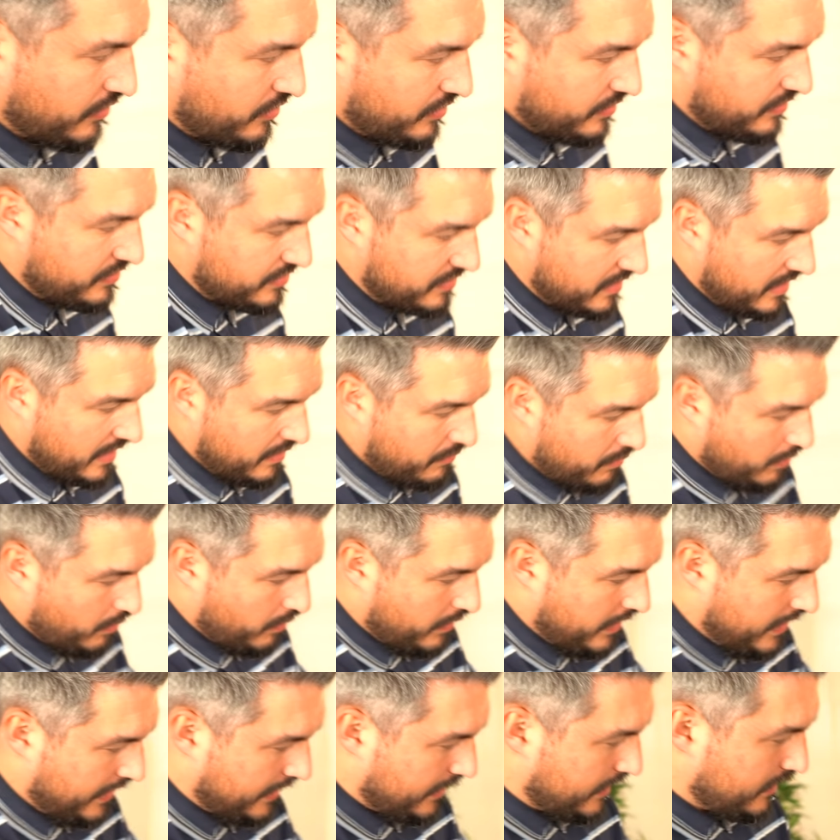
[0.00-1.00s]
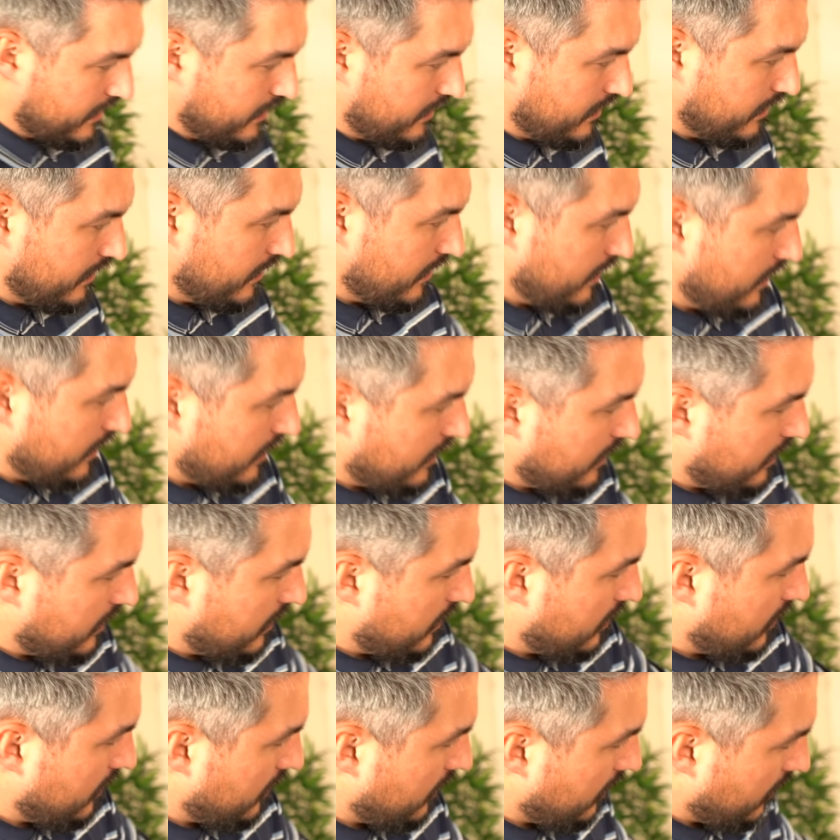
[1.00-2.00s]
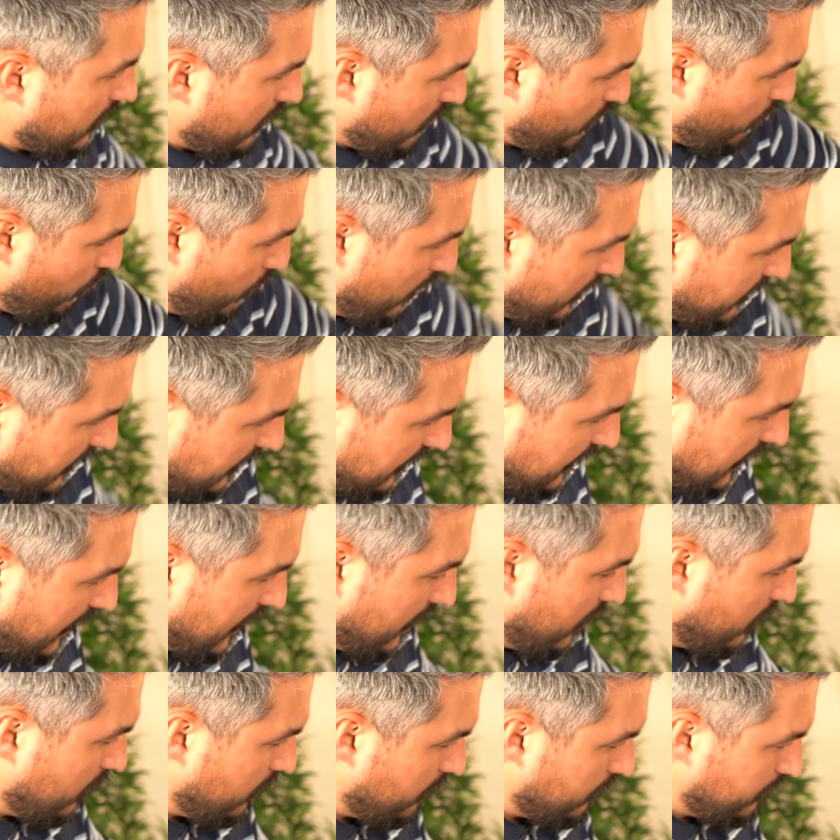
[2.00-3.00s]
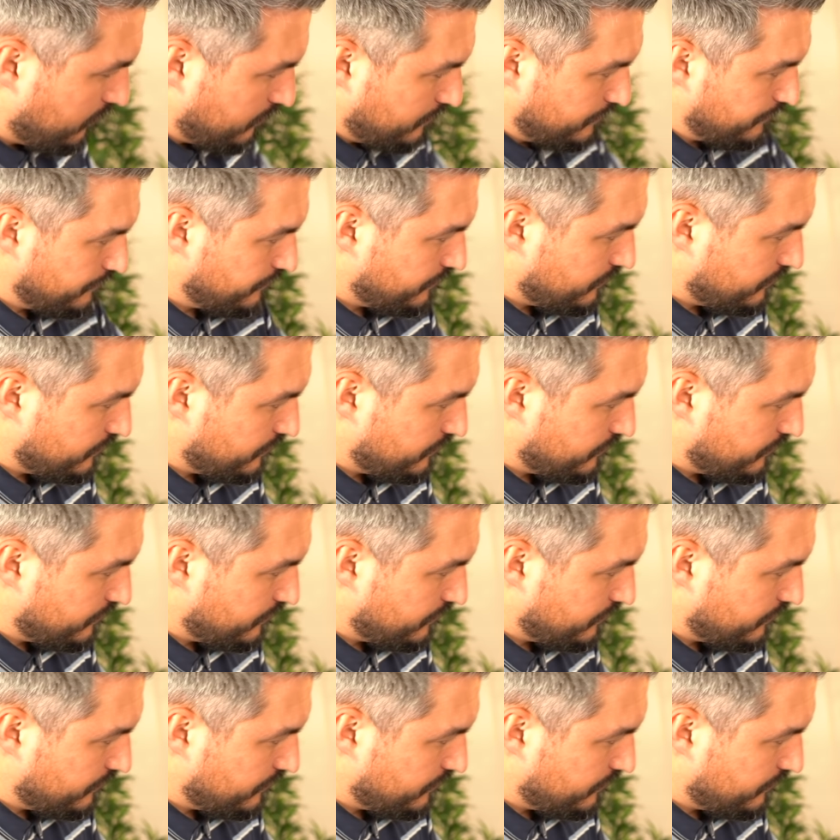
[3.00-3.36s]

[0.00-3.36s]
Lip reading: as you can see, we're working with the curl.